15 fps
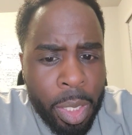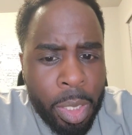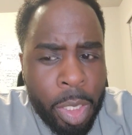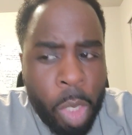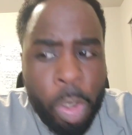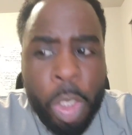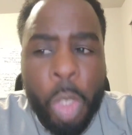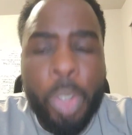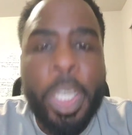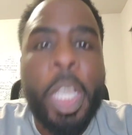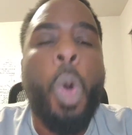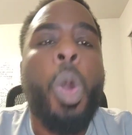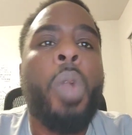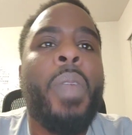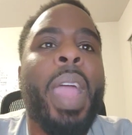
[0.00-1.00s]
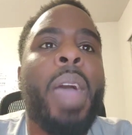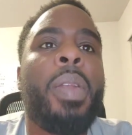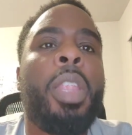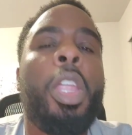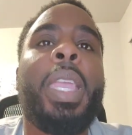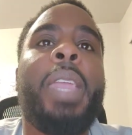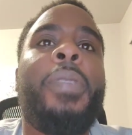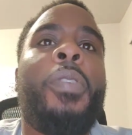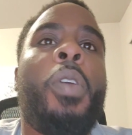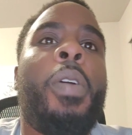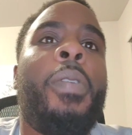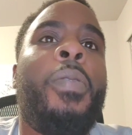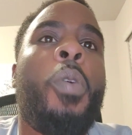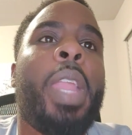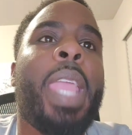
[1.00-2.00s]
So, Susie, go around looking for a
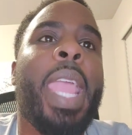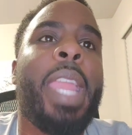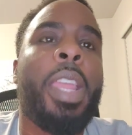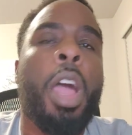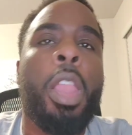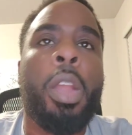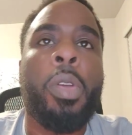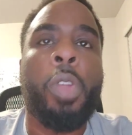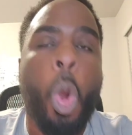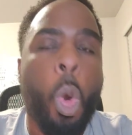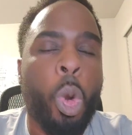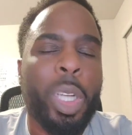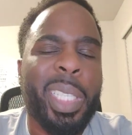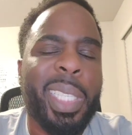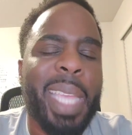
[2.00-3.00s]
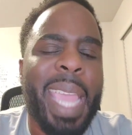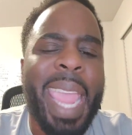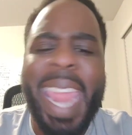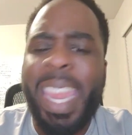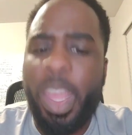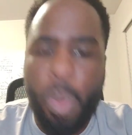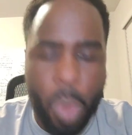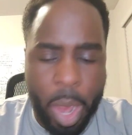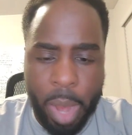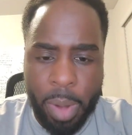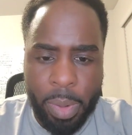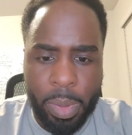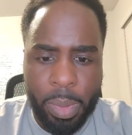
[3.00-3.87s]
$48 course anywhere.